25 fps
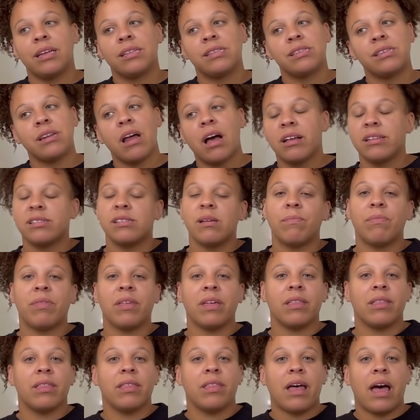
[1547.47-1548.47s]
It's not
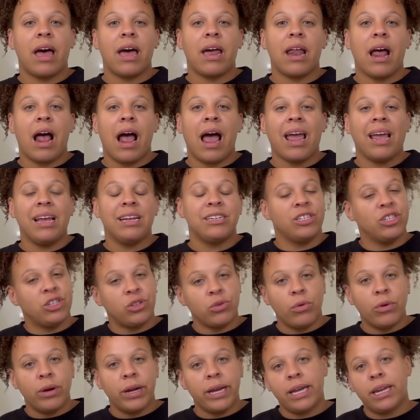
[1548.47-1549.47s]
something that I
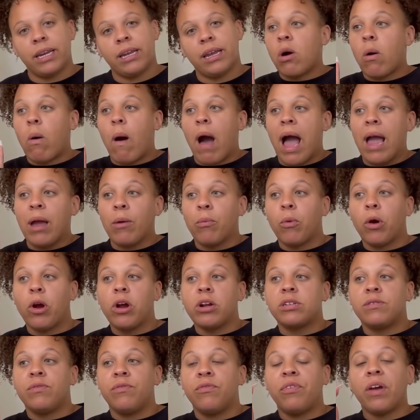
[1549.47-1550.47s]
enjoyed. Oh, so I
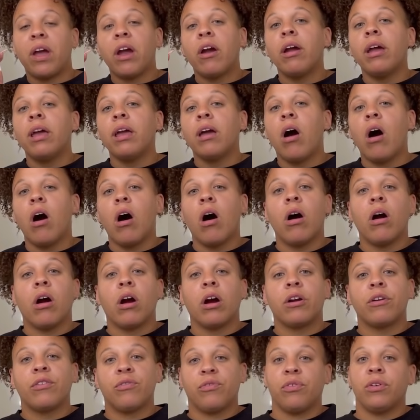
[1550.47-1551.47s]
worked very
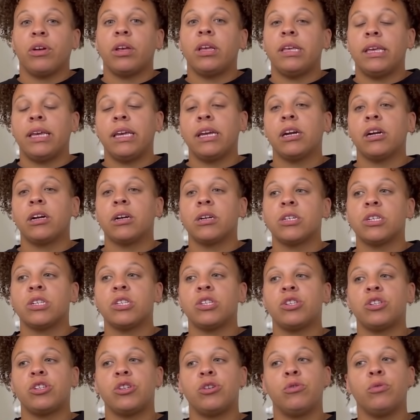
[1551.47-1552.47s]
hard for
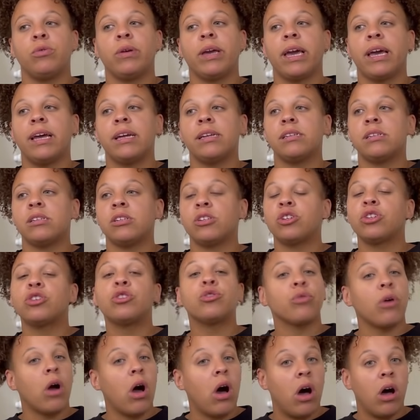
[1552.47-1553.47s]
years to get
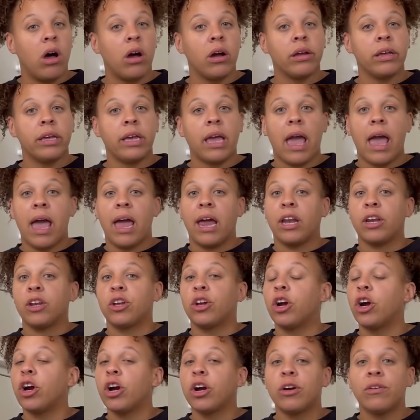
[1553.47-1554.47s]
strong and
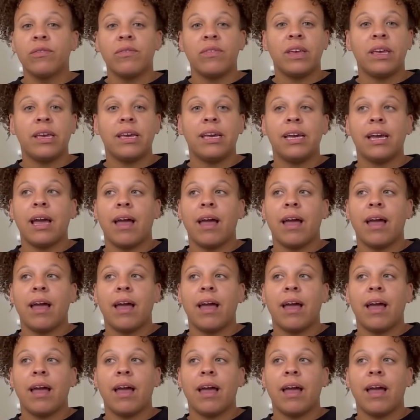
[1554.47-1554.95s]
curvy